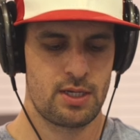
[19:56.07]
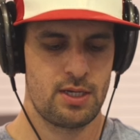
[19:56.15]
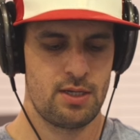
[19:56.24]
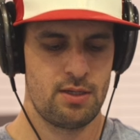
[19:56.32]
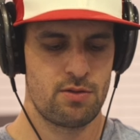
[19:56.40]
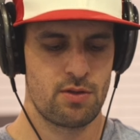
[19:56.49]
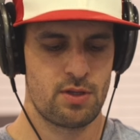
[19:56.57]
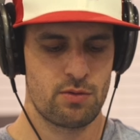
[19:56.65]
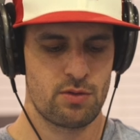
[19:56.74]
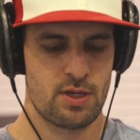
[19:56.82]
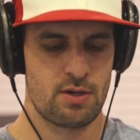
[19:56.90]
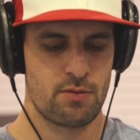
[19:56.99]
kid, so that
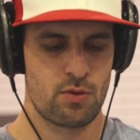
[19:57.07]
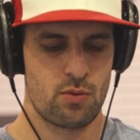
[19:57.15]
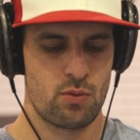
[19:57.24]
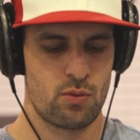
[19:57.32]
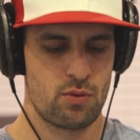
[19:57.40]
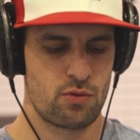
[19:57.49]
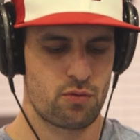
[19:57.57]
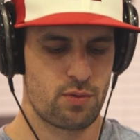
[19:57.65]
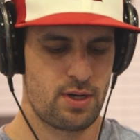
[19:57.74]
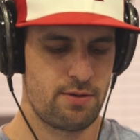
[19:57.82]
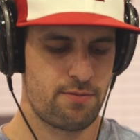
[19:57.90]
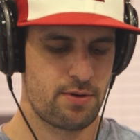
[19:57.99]
was kind of a cool
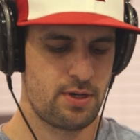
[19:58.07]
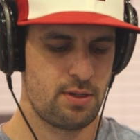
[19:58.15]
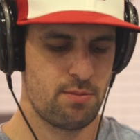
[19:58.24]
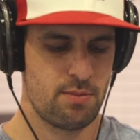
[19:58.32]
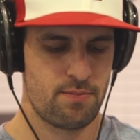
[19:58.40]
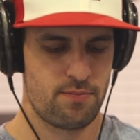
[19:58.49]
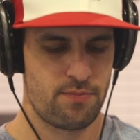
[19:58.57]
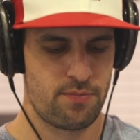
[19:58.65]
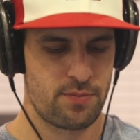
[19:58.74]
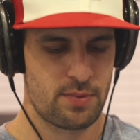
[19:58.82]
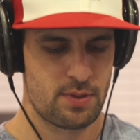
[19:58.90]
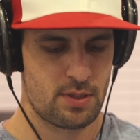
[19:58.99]
trade for him.
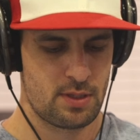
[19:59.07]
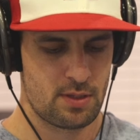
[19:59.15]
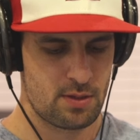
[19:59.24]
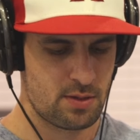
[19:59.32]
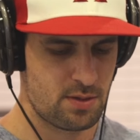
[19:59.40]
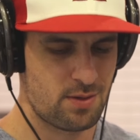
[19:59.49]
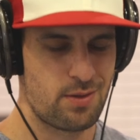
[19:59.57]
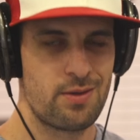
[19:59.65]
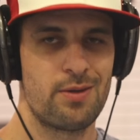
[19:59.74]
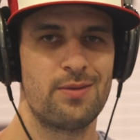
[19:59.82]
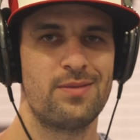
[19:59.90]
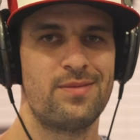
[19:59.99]

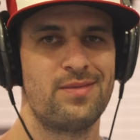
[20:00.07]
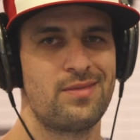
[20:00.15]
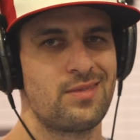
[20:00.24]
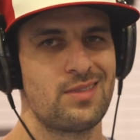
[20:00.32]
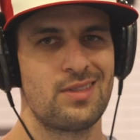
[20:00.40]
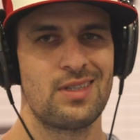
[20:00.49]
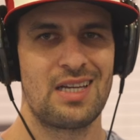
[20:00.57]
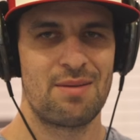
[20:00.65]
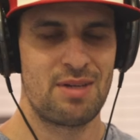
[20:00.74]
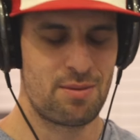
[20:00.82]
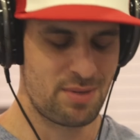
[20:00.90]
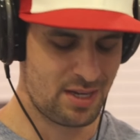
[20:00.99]
Although, I'm
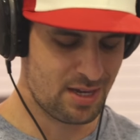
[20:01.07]
not a big